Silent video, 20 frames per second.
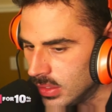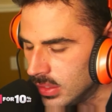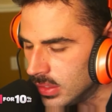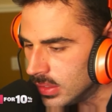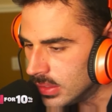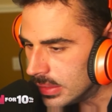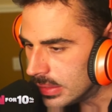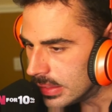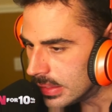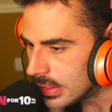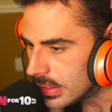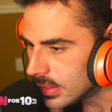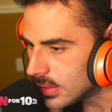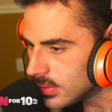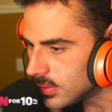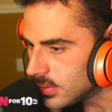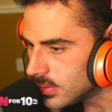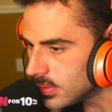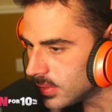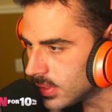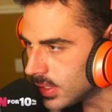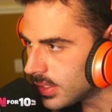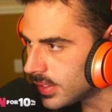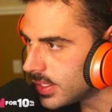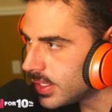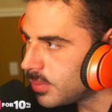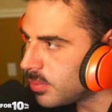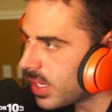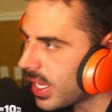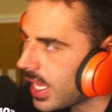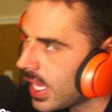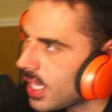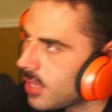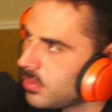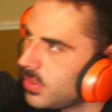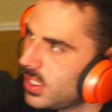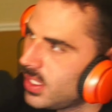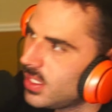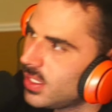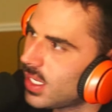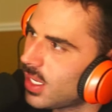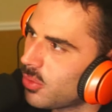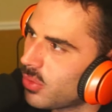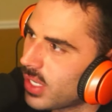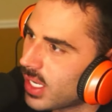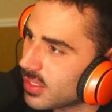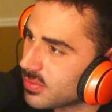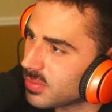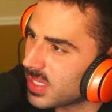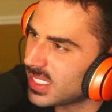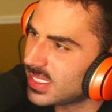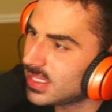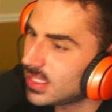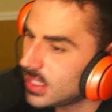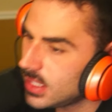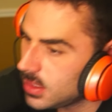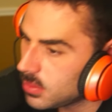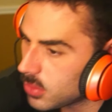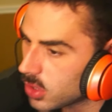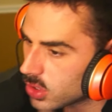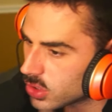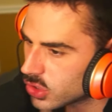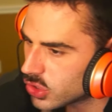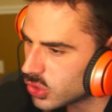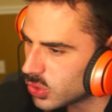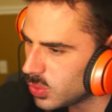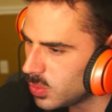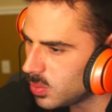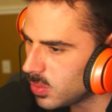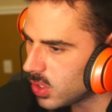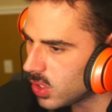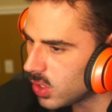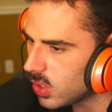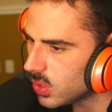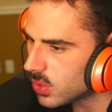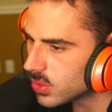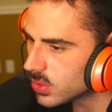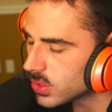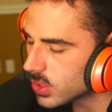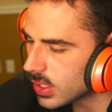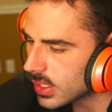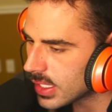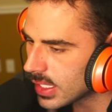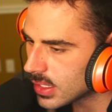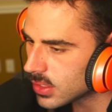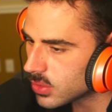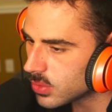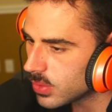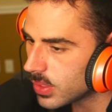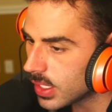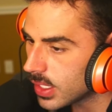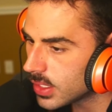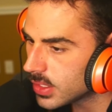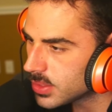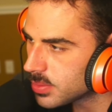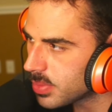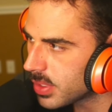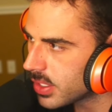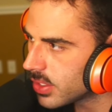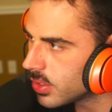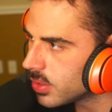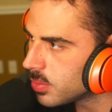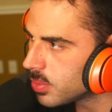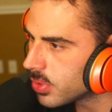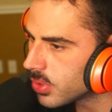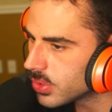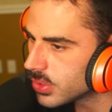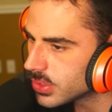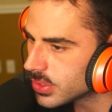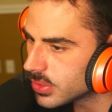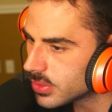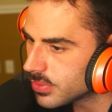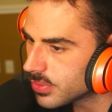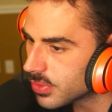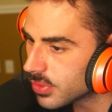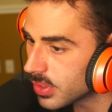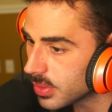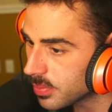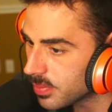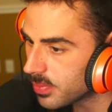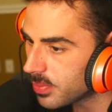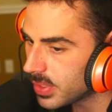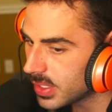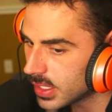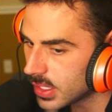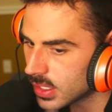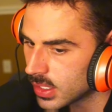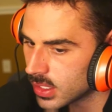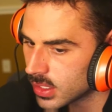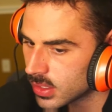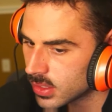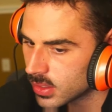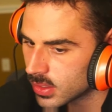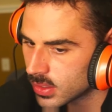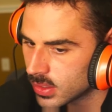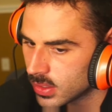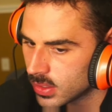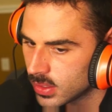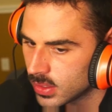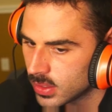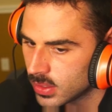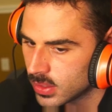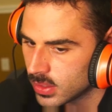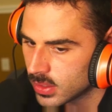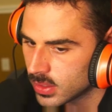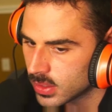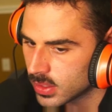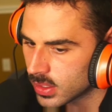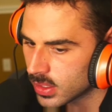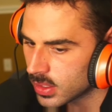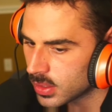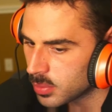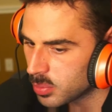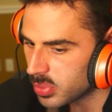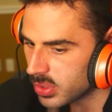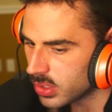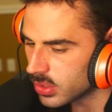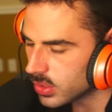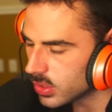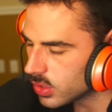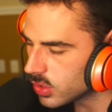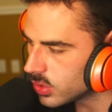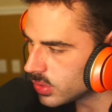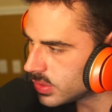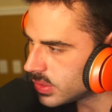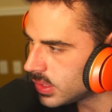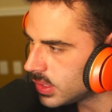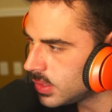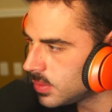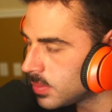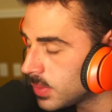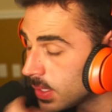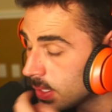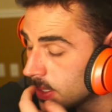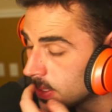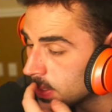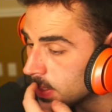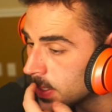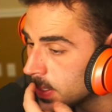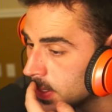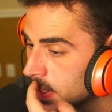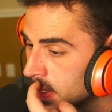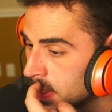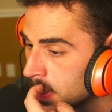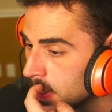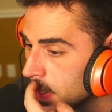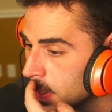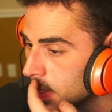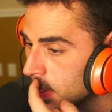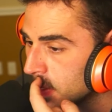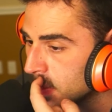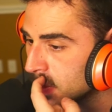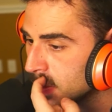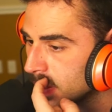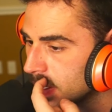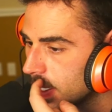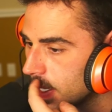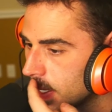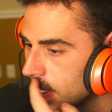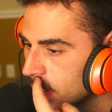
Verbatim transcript: Yeah. And then Miami, I would have my team on Zoom calls, so I can't do that. It's better in person for the beginning and build a good team. And then, uh, yeah.